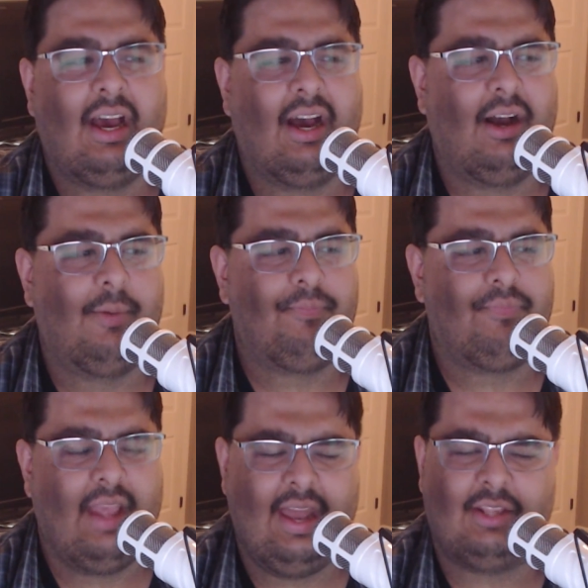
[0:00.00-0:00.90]
And
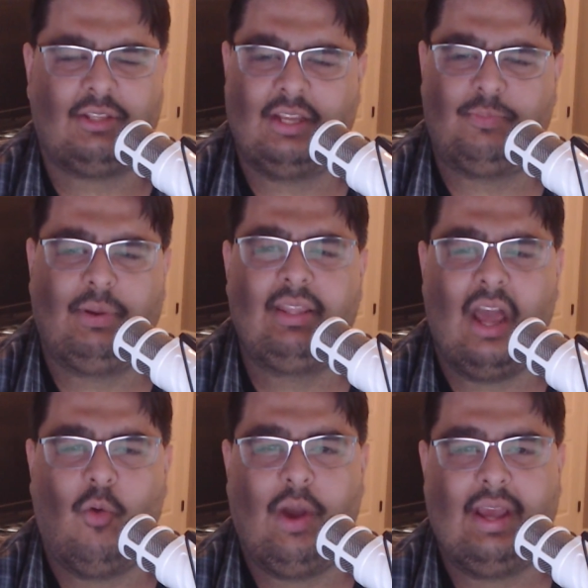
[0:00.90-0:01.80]
it's been
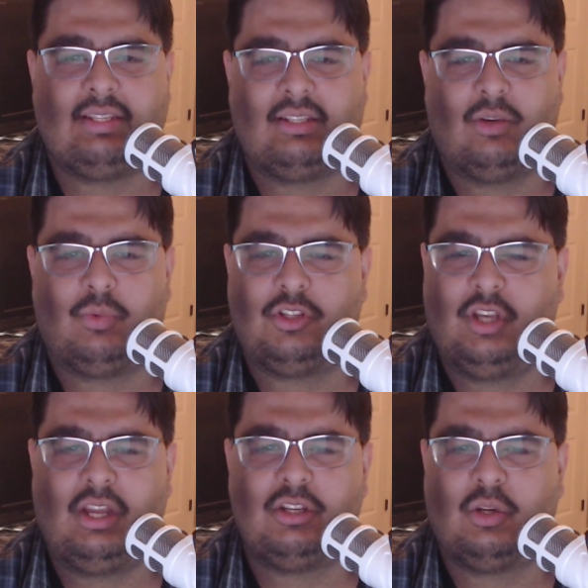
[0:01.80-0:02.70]
that way since it was
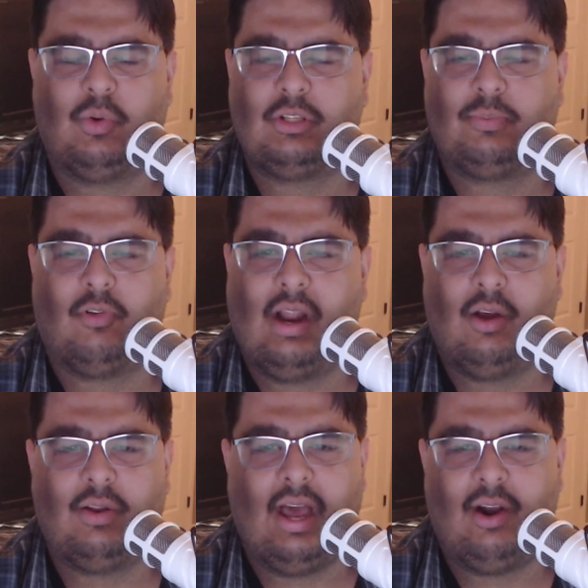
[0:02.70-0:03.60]
changed to once per
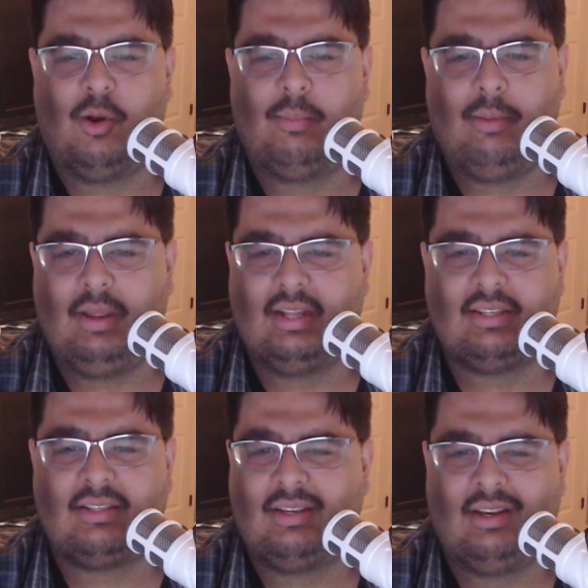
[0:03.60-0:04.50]
round. I don't know, maybe it's,